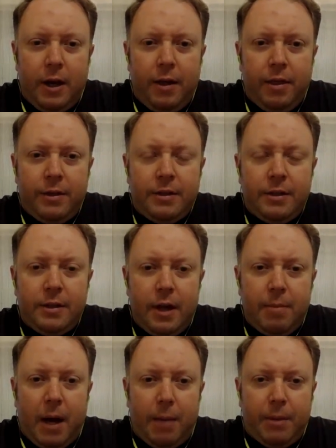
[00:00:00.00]
This is
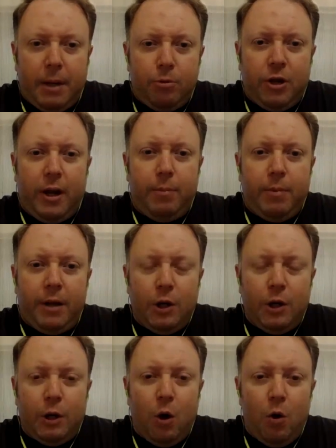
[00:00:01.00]
Mohammed Aboshanab, and you
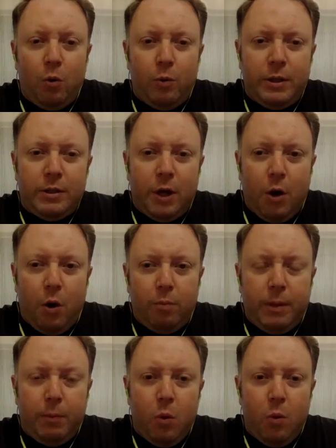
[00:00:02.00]
can always call
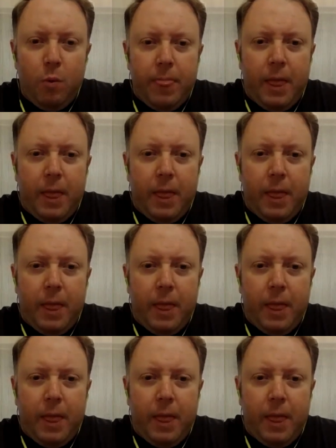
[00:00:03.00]
me Mo.